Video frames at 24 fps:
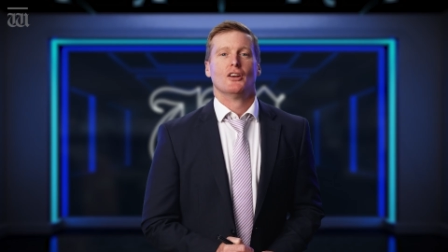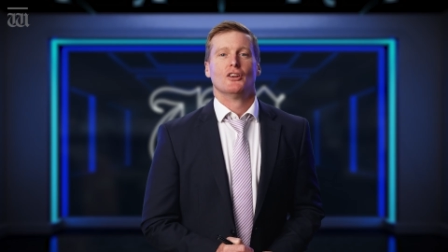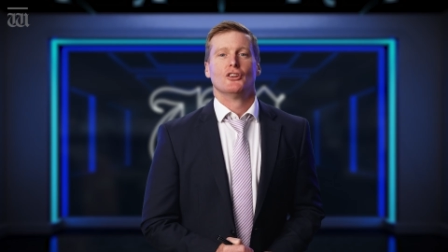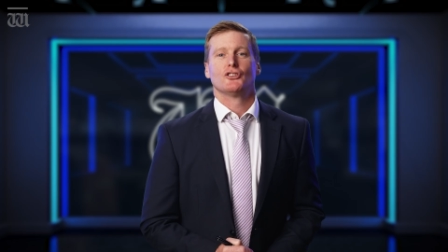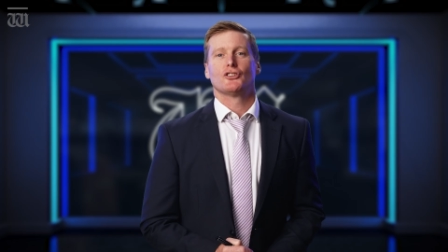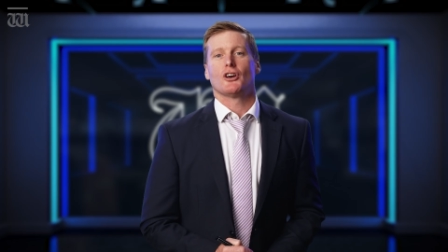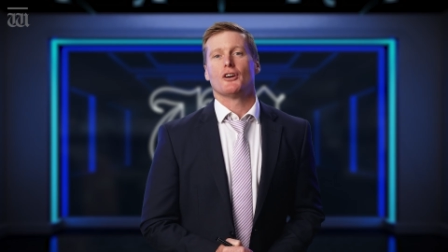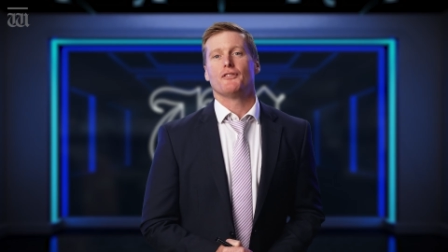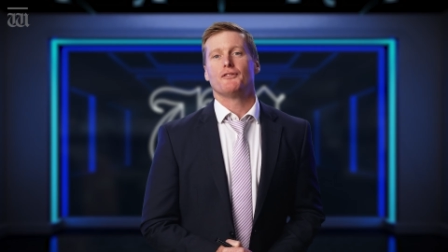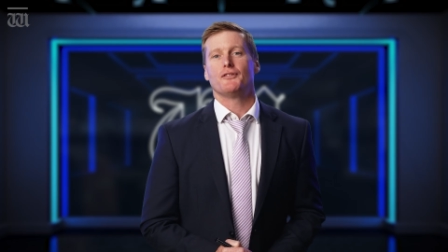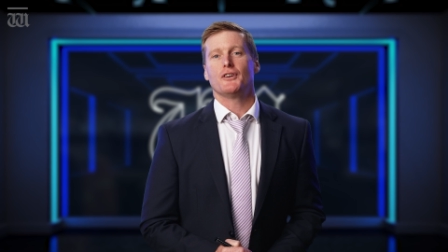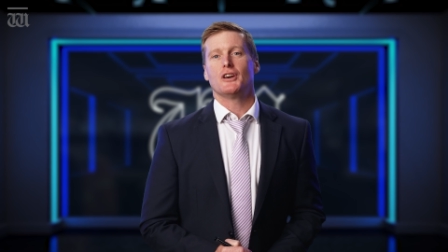
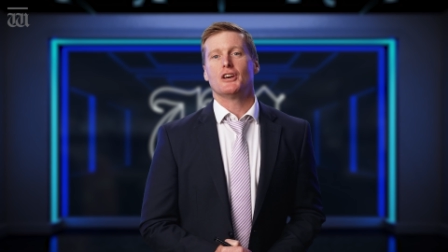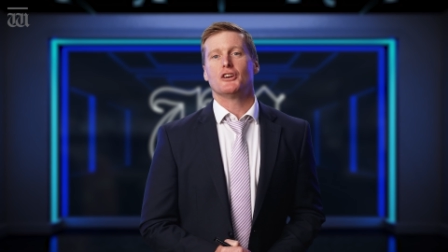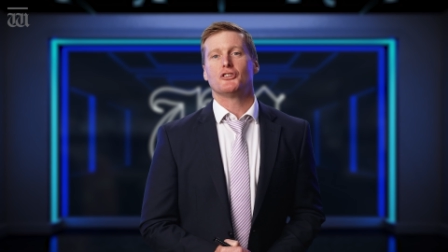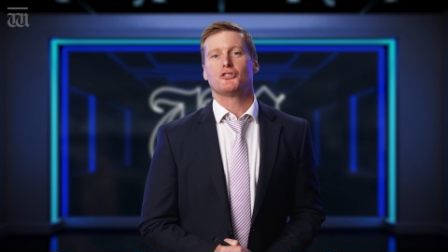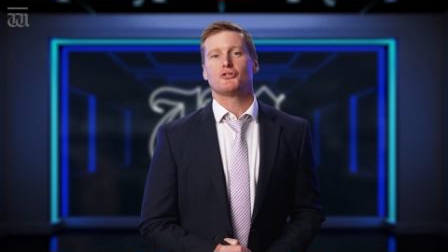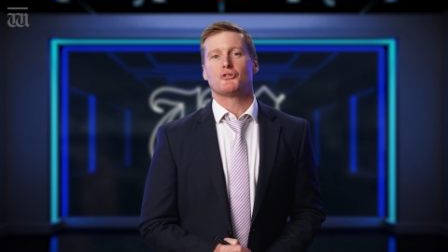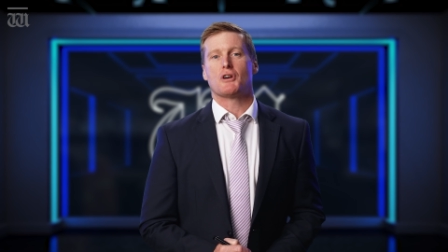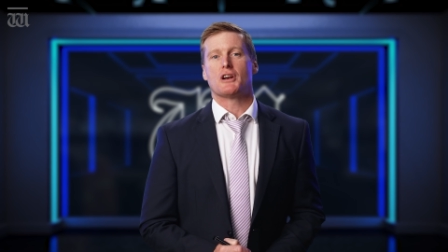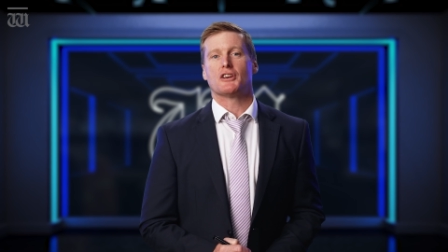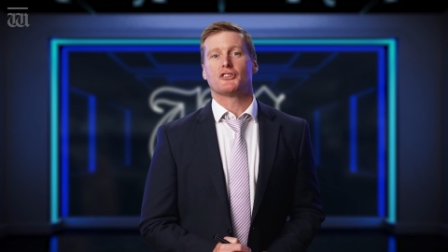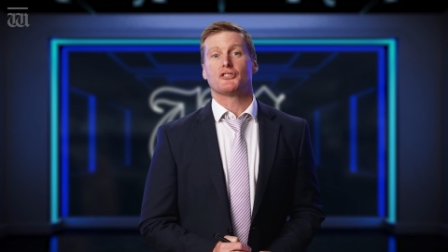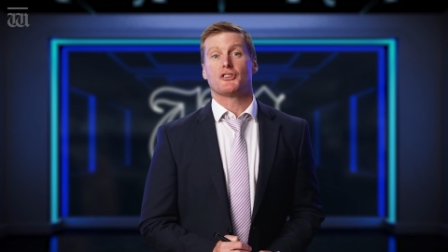Sophia
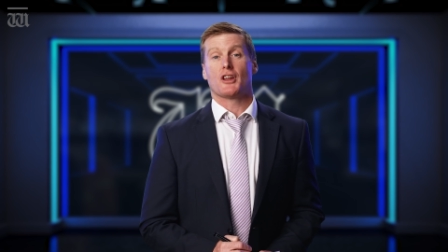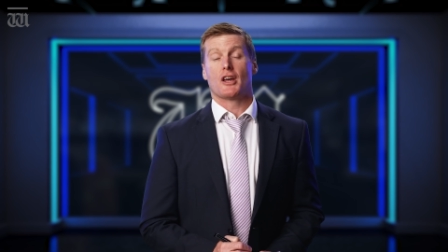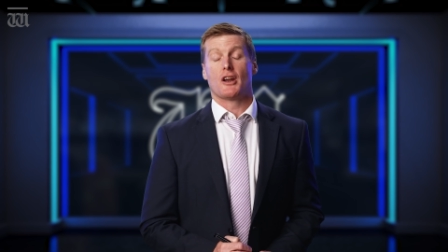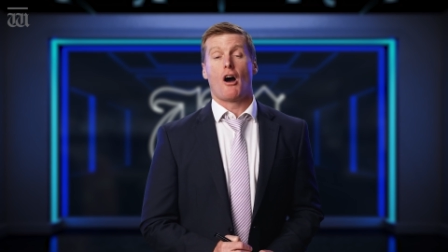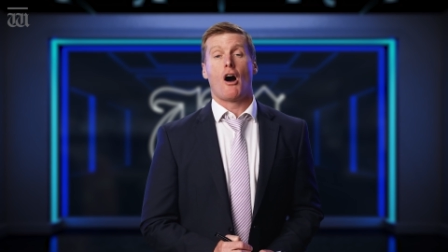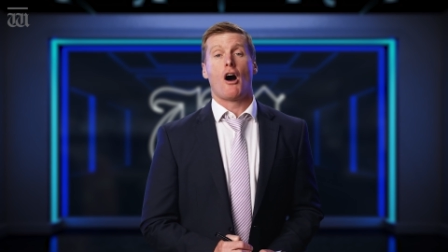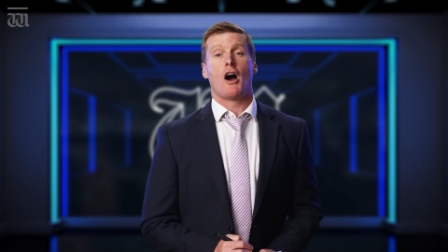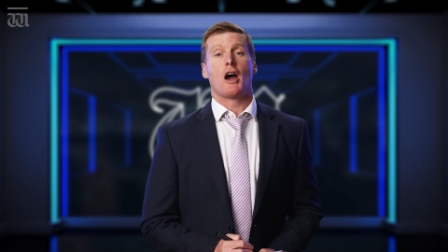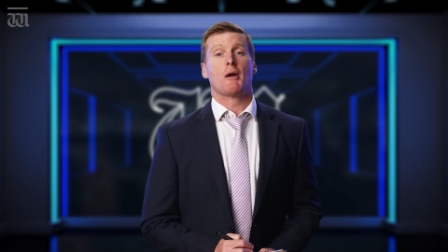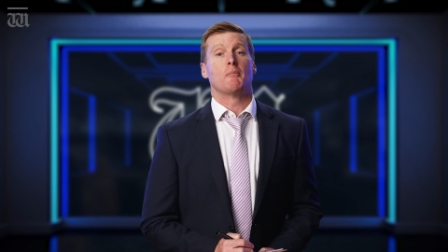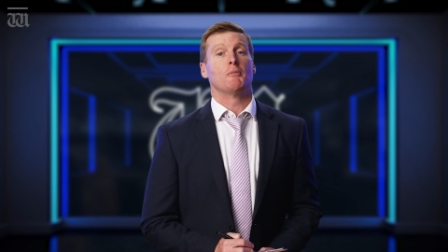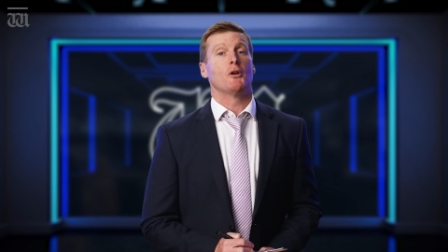stressed that
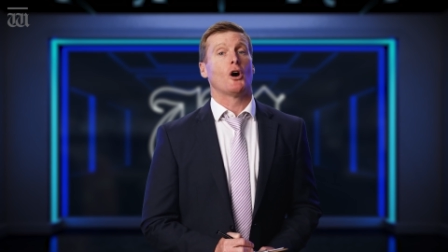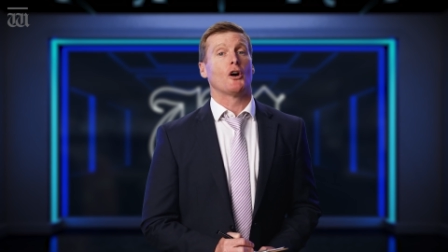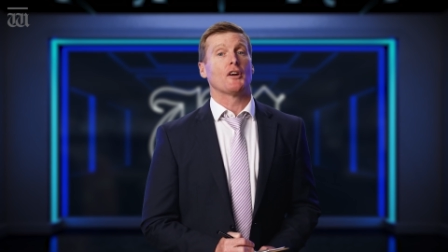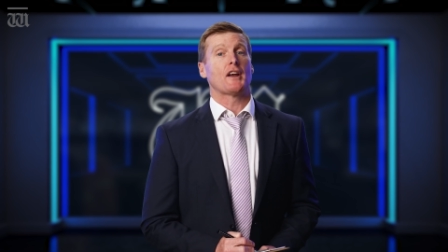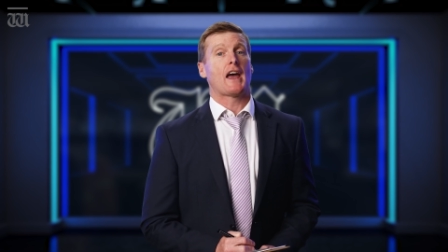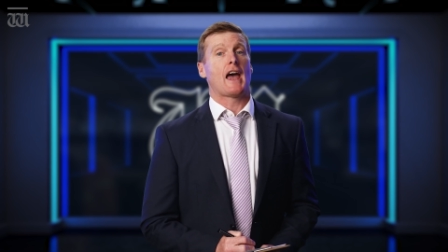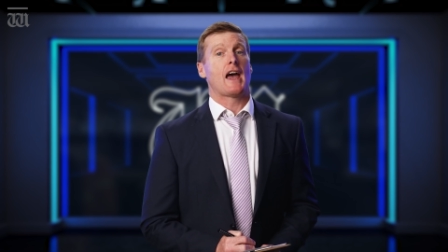I'm not